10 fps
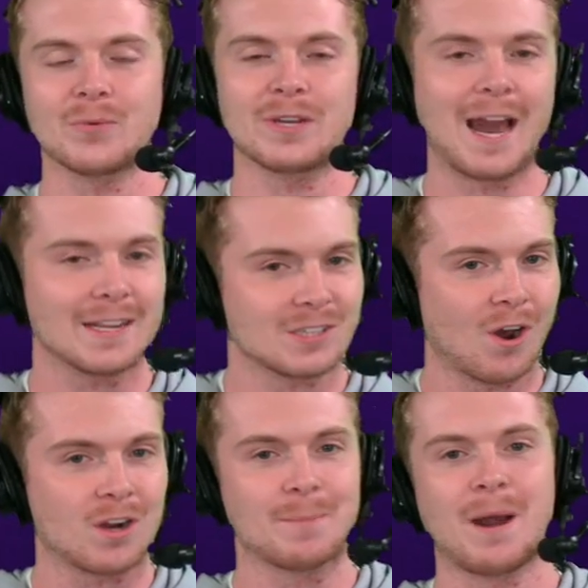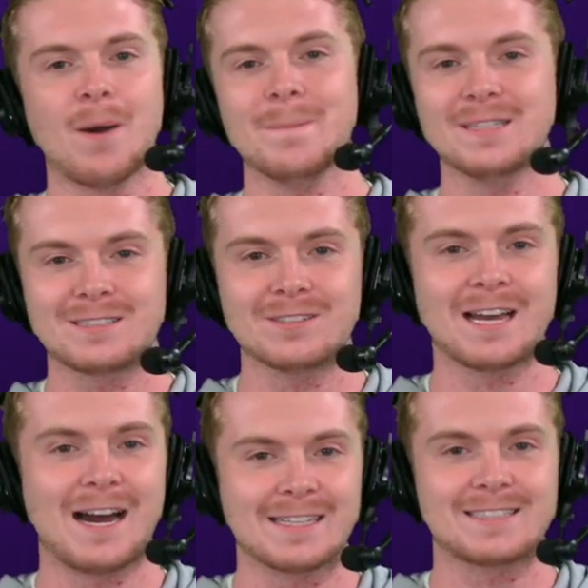We got to talk about Mr.
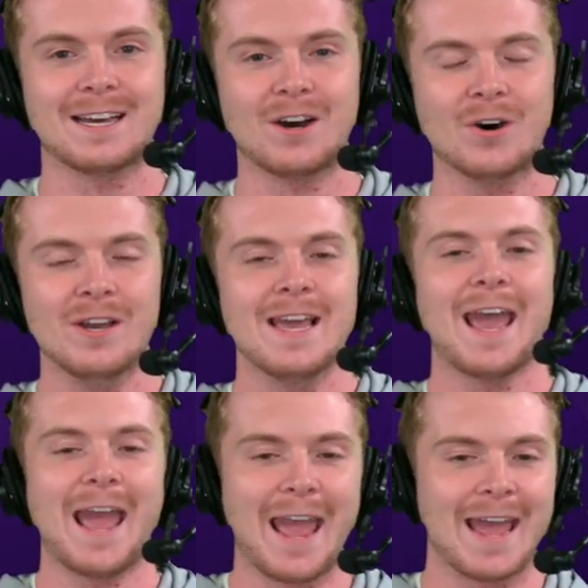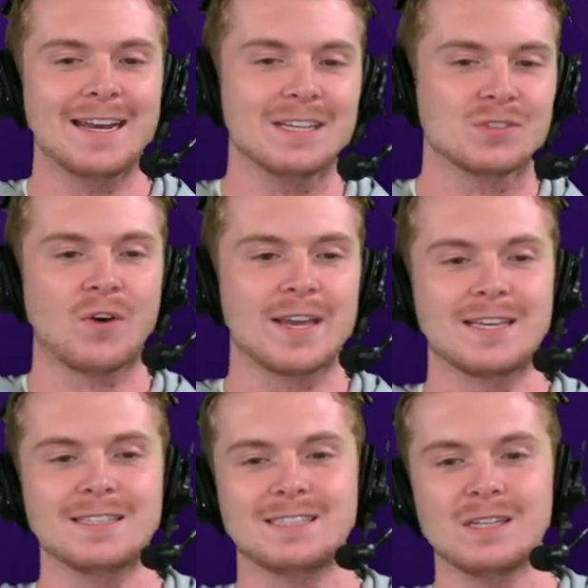Donatell and his
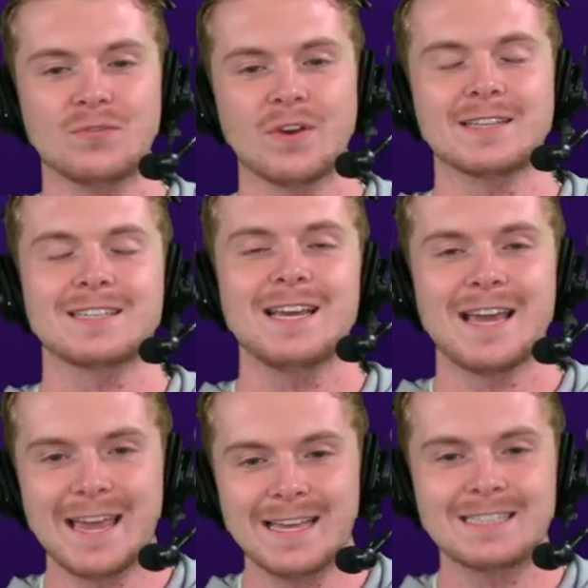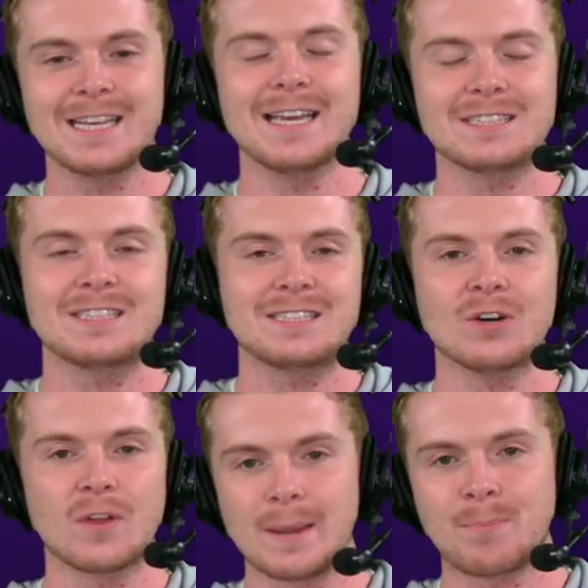Vikings defense. Is it
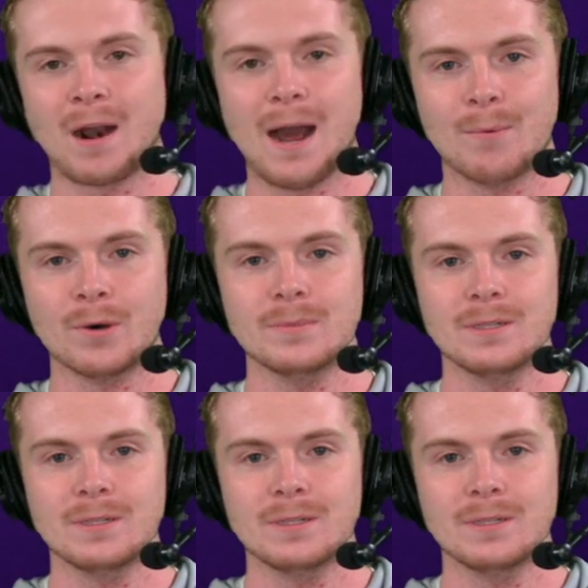still a problem?